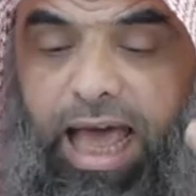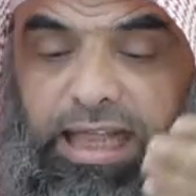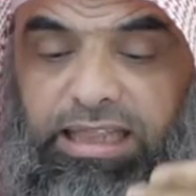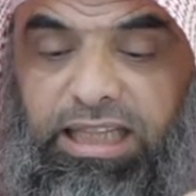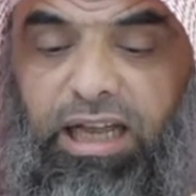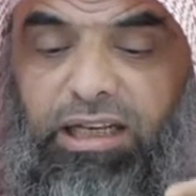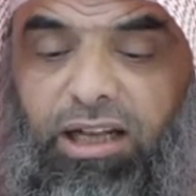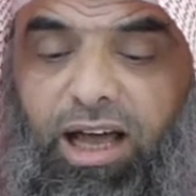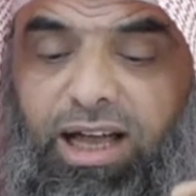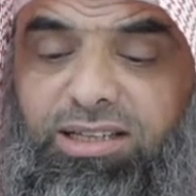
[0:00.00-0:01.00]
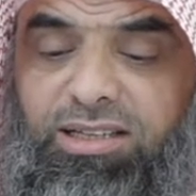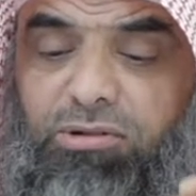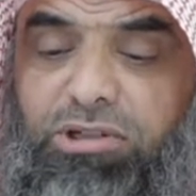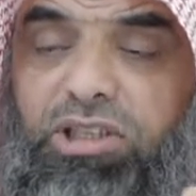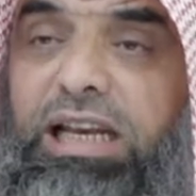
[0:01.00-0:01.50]
And then Allah
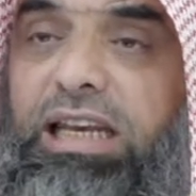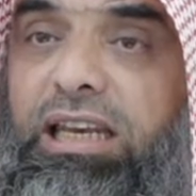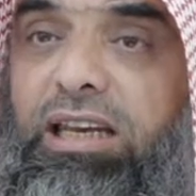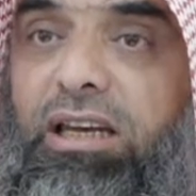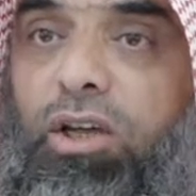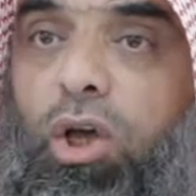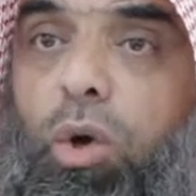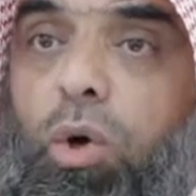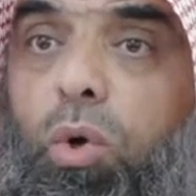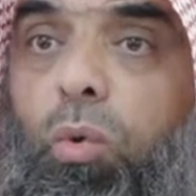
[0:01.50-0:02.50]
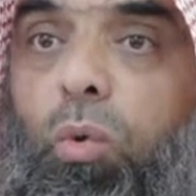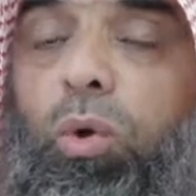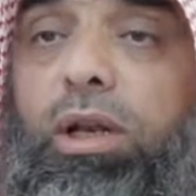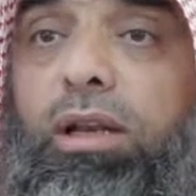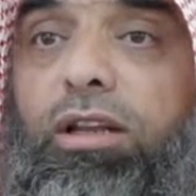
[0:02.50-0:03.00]
Azza wa Jal
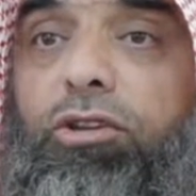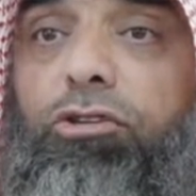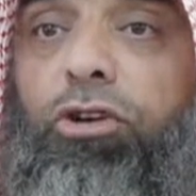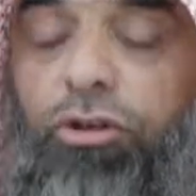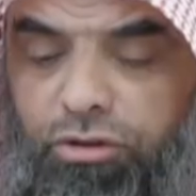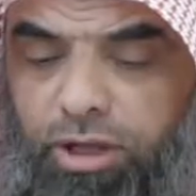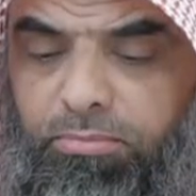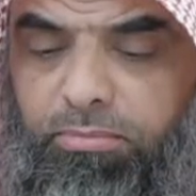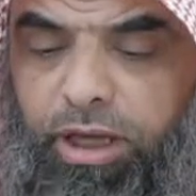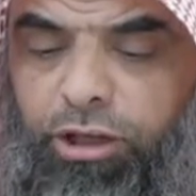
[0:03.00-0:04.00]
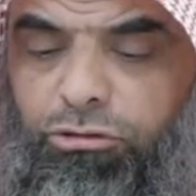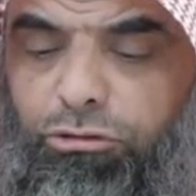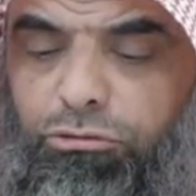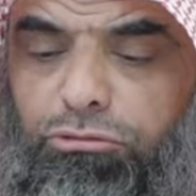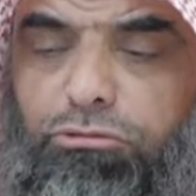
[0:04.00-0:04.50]
will turn them
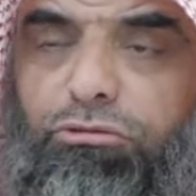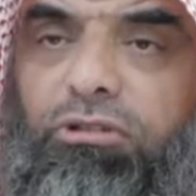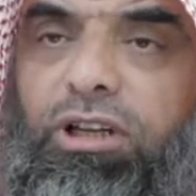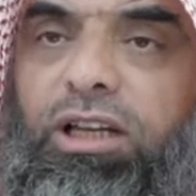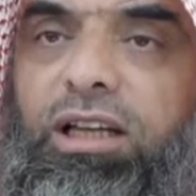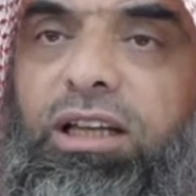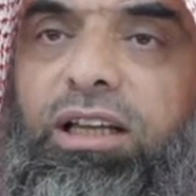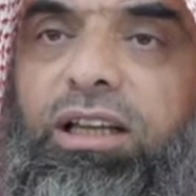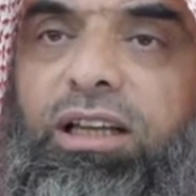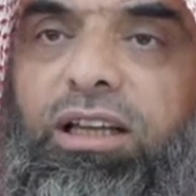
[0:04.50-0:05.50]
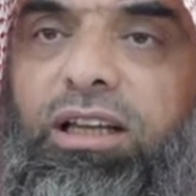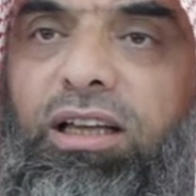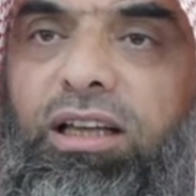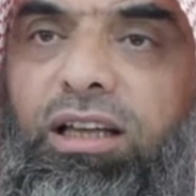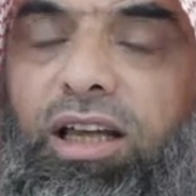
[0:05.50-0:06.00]
into
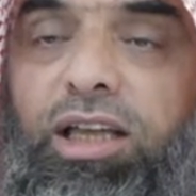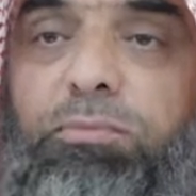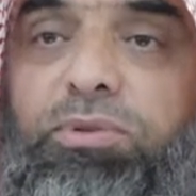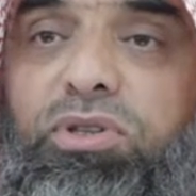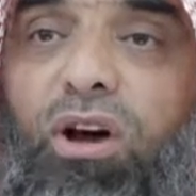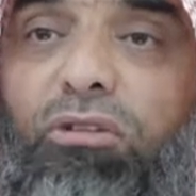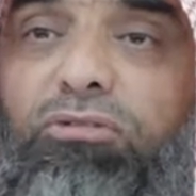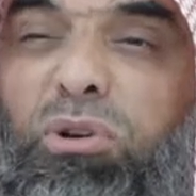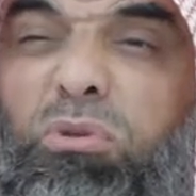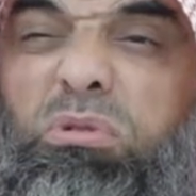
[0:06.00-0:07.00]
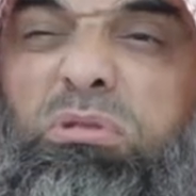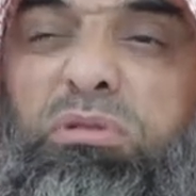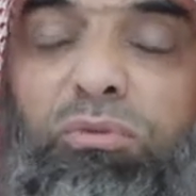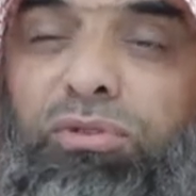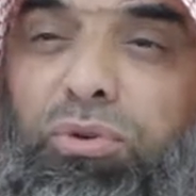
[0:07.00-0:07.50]
heaps of
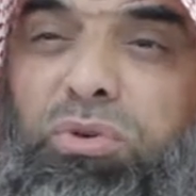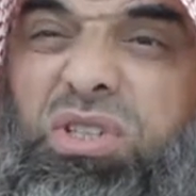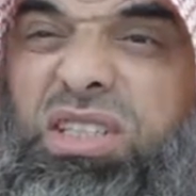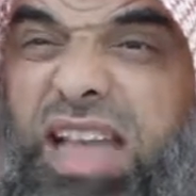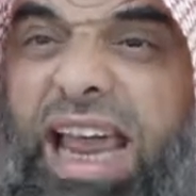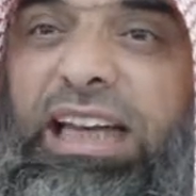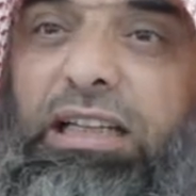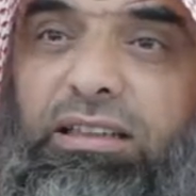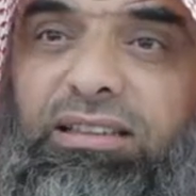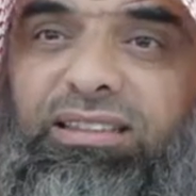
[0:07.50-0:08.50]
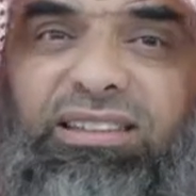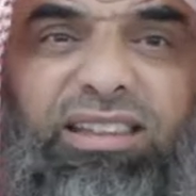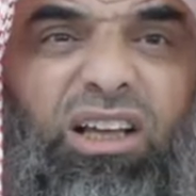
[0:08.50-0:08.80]
loose, of loose sand